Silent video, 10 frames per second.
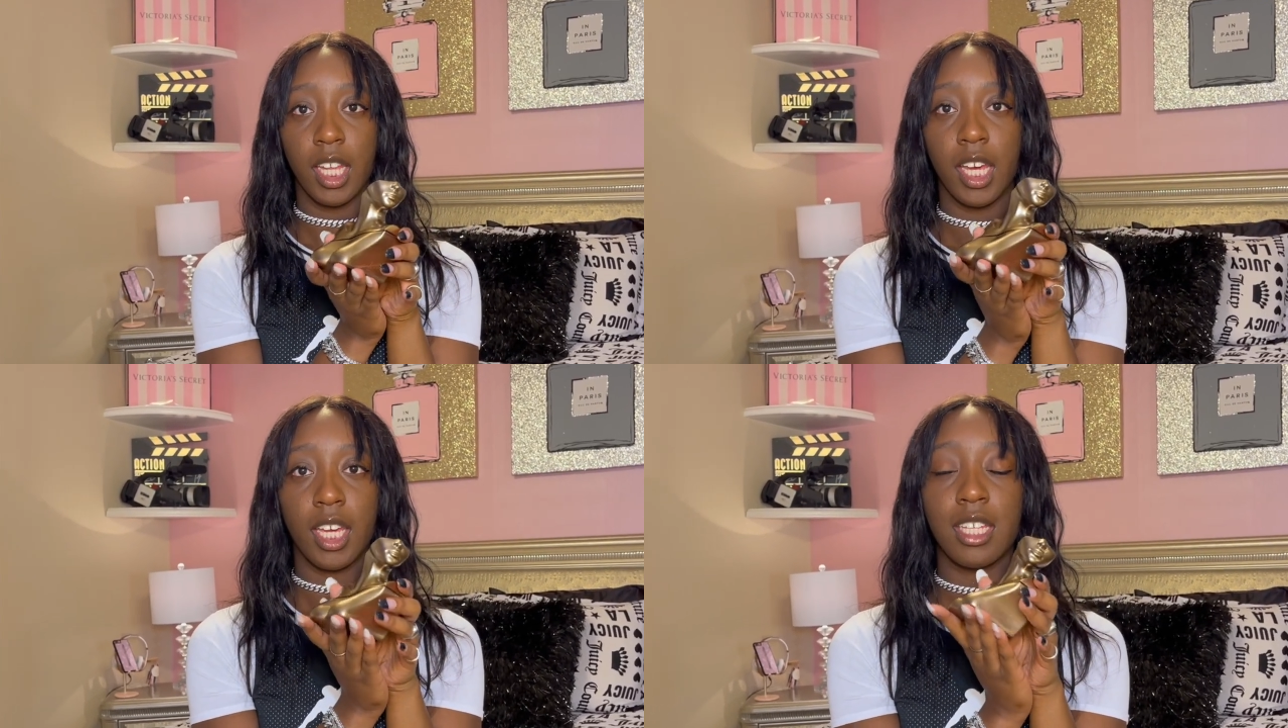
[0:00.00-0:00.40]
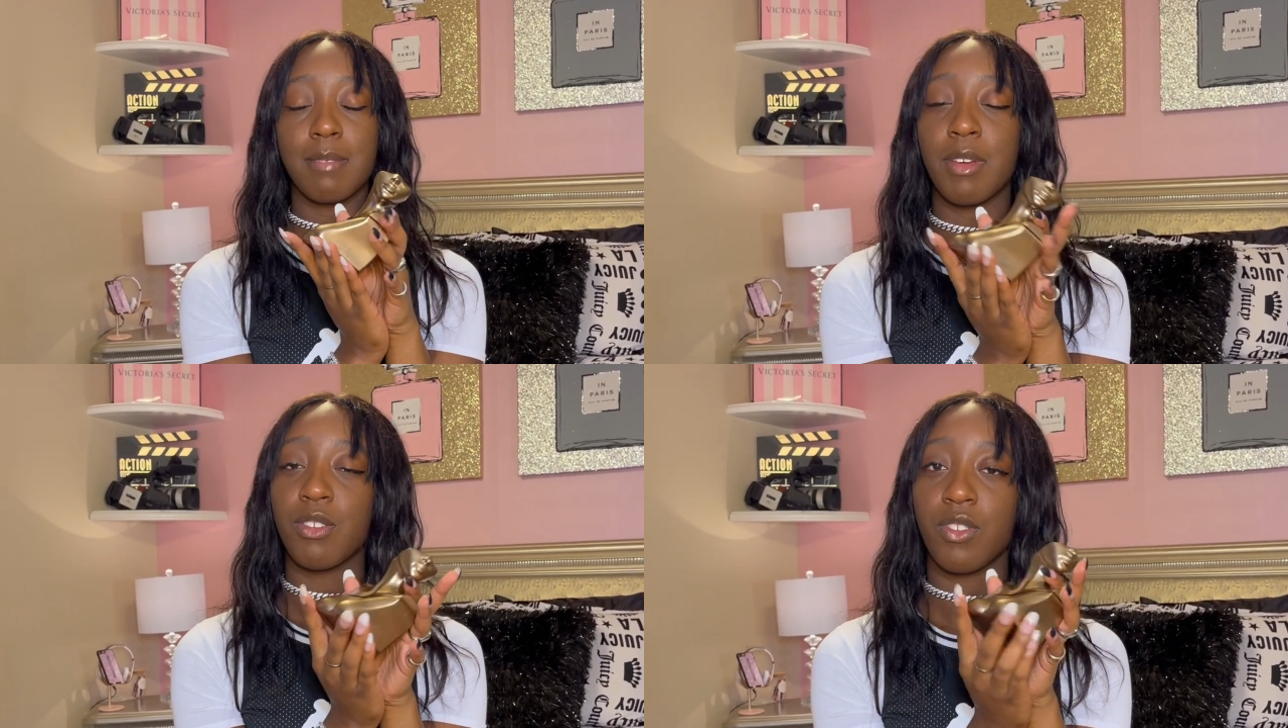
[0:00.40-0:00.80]
Like, it
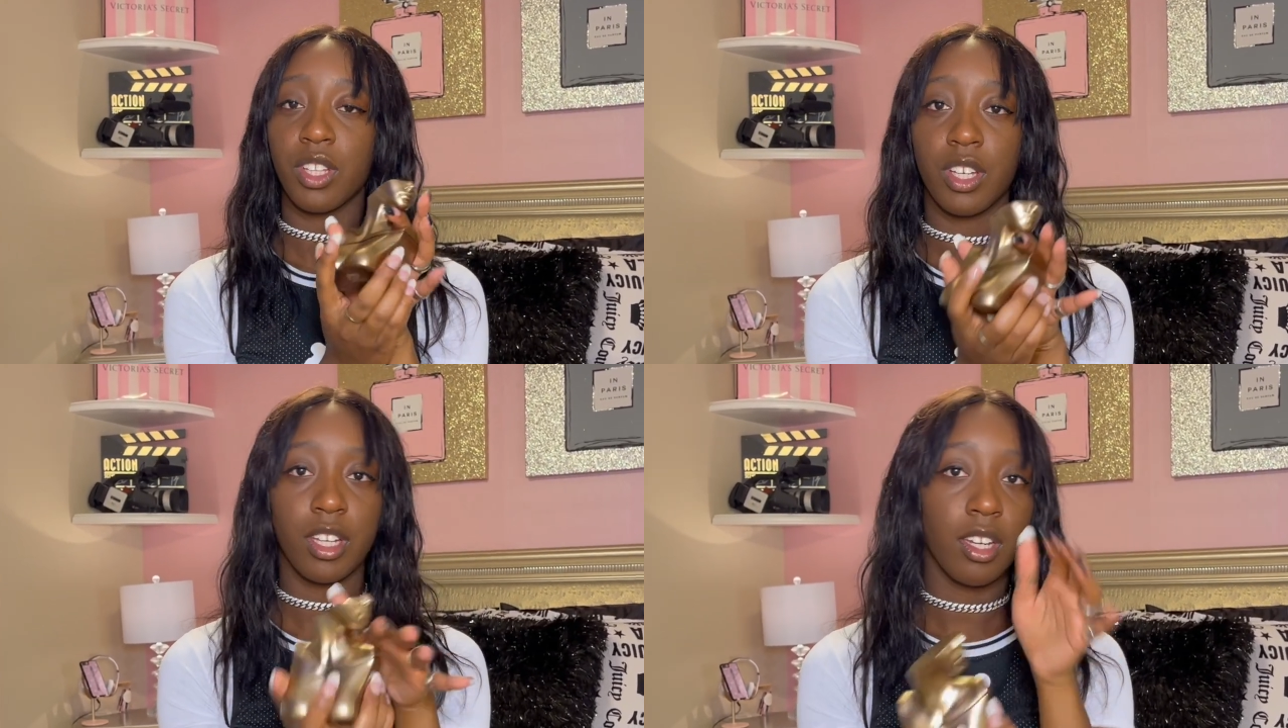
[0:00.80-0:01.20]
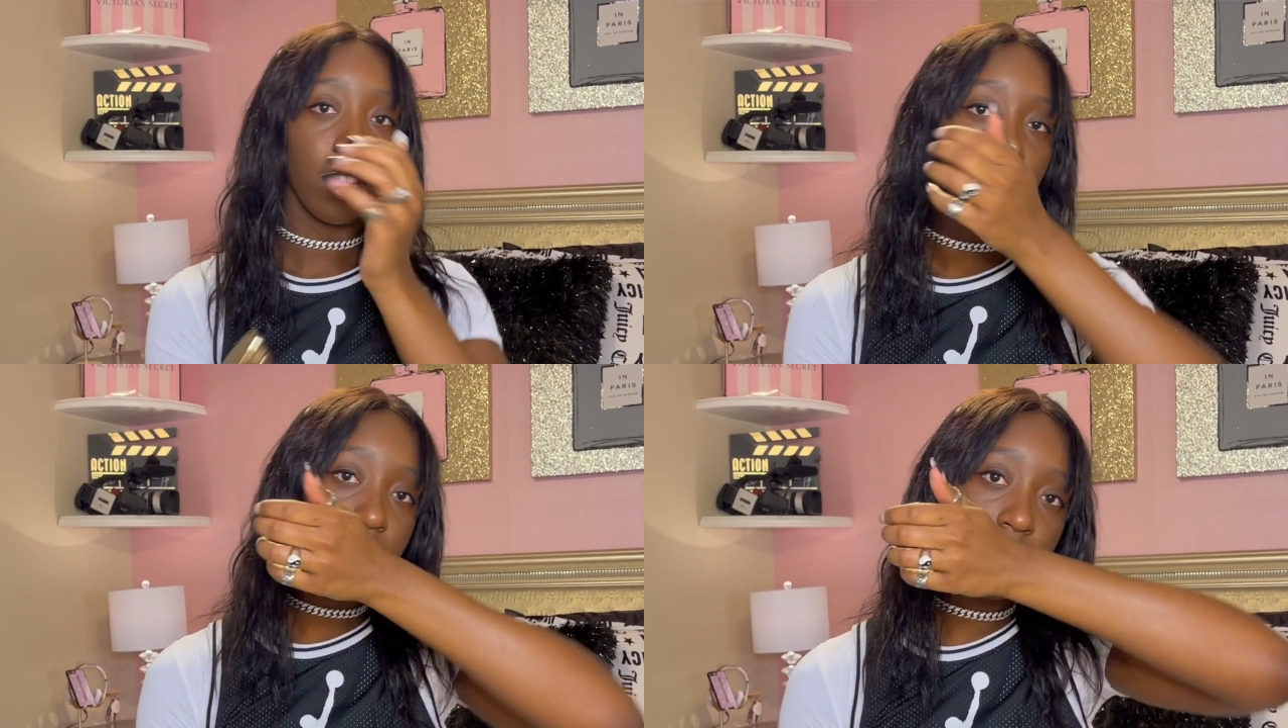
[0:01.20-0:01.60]
smells really good.
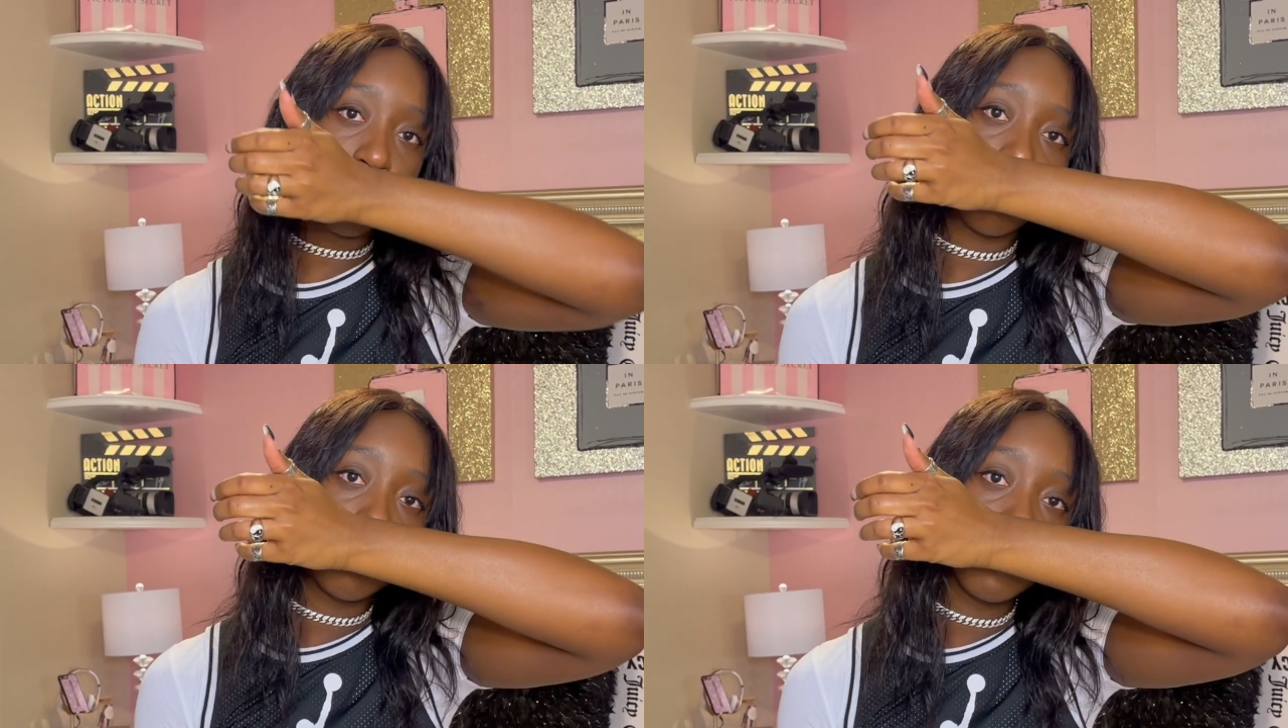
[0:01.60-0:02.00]
And like I said,